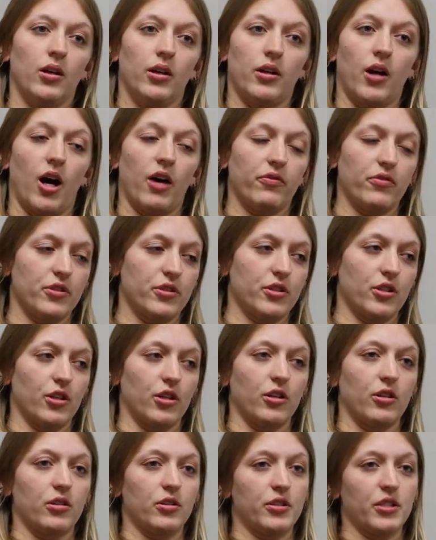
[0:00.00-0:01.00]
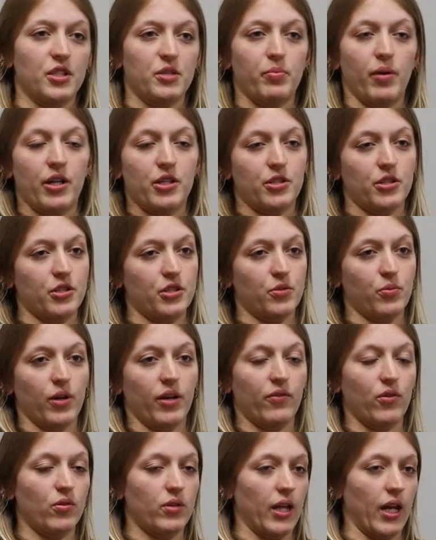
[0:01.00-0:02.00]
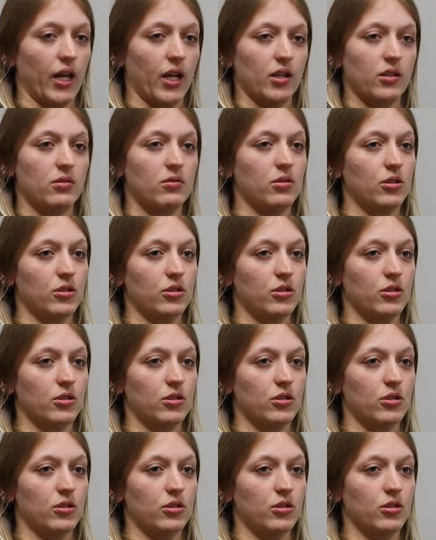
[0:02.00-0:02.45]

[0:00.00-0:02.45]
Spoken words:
an officer, your dispatchers, whatever you can,